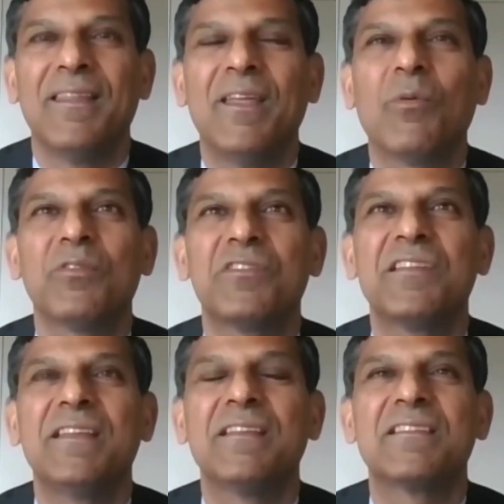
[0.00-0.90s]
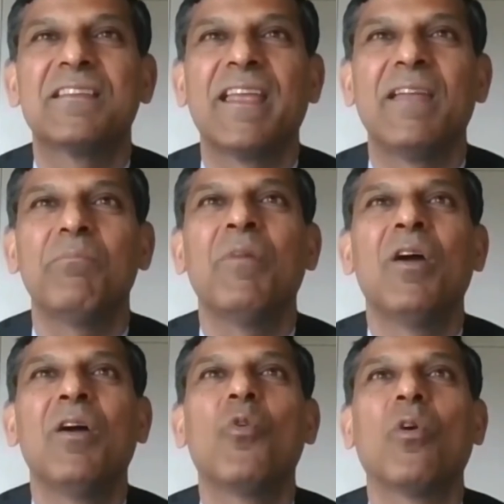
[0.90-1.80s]
They want to see the same
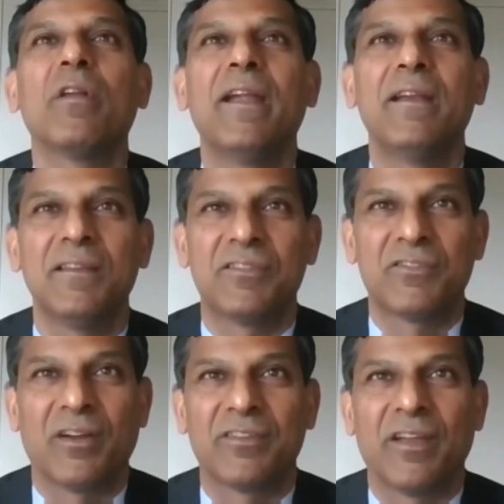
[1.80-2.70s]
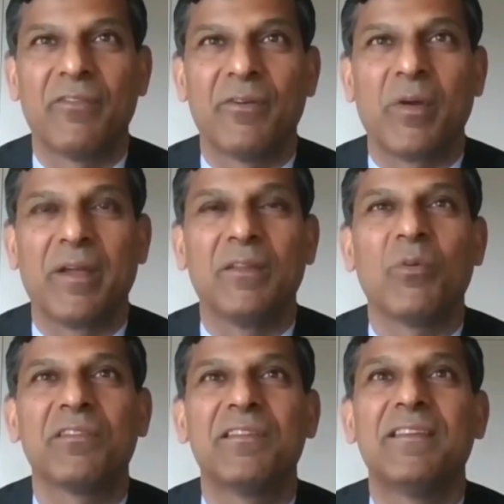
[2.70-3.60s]
coordinating structure everywhere. They
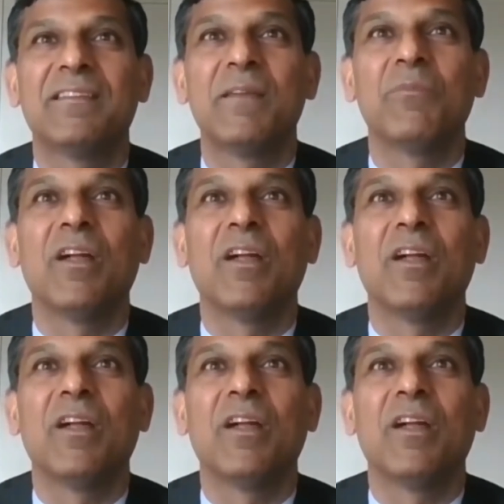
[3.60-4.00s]
want to see the same